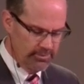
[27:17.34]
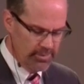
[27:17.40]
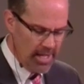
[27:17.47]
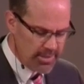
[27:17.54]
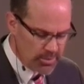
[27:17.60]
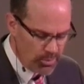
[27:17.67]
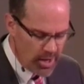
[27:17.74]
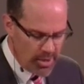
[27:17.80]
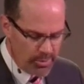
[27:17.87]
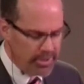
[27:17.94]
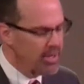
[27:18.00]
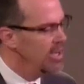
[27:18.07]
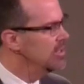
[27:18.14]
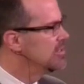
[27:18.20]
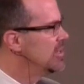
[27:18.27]
That's why we're
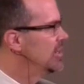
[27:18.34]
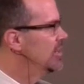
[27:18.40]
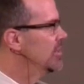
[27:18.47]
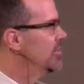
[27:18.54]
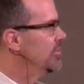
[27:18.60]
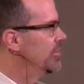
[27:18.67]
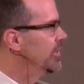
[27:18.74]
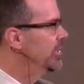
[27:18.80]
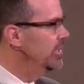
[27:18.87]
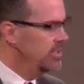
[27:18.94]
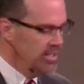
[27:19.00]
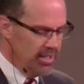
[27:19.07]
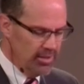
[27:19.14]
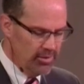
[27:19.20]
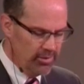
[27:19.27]
not zealous for good
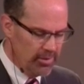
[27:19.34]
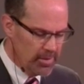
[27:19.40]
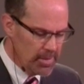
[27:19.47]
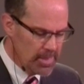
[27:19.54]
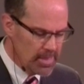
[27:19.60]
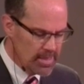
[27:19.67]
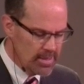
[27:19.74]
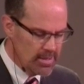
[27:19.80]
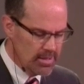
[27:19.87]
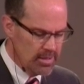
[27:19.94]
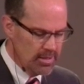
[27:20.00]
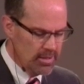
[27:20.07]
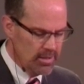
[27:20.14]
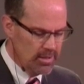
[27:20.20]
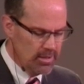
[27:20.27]
deeds.
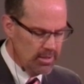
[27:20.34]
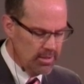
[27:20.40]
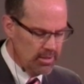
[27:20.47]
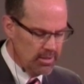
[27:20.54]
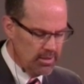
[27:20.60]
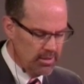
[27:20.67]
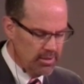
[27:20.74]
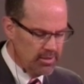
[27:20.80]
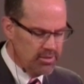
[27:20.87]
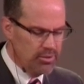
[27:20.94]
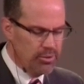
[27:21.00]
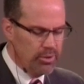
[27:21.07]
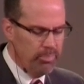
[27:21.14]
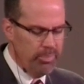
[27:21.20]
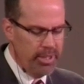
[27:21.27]
The
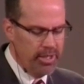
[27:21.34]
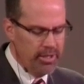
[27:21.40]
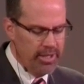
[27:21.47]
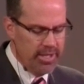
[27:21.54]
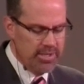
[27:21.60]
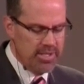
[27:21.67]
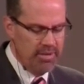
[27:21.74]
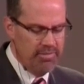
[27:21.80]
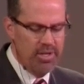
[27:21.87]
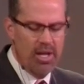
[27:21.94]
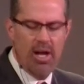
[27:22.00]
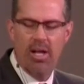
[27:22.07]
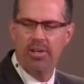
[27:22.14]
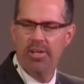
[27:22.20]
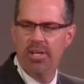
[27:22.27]
two appearings have
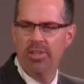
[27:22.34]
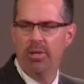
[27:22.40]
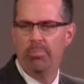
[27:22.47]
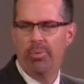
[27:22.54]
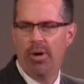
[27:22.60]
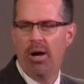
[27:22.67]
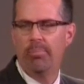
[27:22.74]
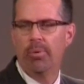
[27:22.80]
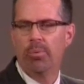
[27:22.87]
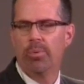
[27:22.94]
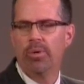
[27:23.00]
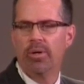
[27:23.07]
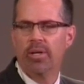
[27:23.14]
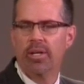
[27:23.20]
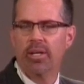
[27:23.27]
not done the proper
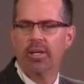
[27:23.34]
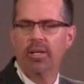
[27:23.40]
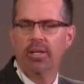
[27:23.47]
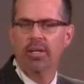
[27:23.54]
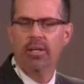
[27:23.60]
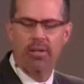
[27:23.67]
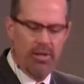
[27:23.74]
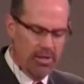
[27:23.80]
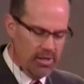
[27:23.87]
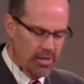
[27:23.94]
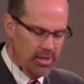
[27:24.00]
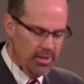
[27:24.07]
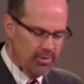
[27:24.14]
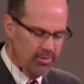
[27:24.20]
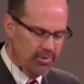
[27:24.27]
work in our
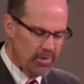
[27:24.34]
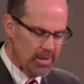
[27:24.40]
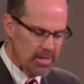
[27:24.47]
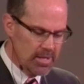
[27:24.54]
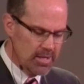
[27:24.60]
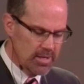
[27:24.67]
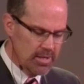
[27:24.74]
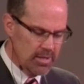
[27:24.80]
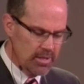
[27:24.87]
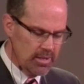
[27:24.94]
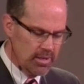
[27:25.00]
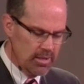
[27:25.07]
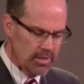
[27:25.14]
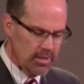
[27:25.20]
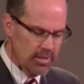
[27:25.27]
hearts.
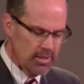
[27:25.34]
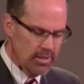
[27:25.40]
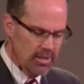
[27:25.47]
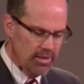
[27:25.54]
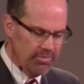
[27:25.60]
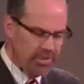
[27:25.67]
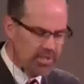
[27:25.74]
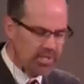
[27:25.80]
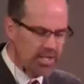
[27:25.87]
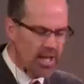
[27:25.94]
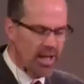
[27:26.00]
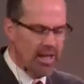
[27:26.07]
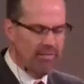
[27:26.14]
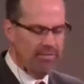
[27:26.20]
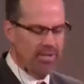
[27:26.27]
If this
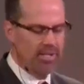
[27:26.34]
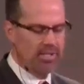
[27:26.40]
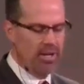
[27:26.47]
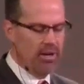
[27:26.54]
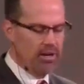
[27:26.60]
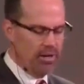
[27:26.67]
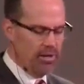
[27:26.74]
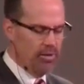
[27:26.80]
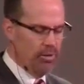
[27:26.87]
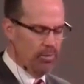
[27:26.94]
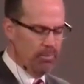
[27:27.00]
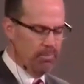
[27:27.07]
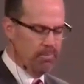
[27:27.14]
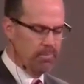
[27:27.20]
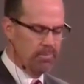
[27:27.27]
life is our
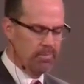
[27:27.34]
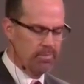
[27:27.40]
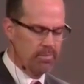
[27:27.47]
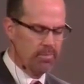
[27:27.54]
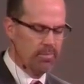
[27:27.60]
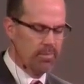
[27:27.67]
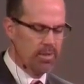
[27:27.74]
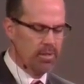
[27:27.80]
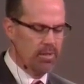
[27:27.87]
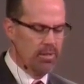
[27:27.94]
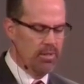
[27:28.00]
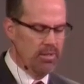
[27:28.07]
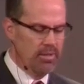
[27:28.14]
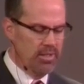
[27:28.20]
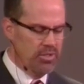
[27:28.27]
hope,
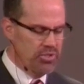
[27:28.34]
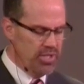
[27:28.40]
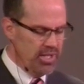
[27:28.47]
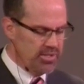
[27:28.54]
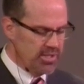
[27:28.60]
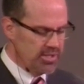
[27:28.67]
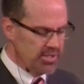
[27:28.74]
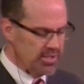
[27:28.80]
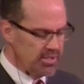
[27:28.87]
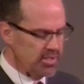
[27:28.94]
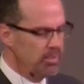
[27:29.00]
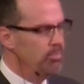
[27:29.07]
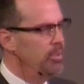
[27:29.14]
then Jesus'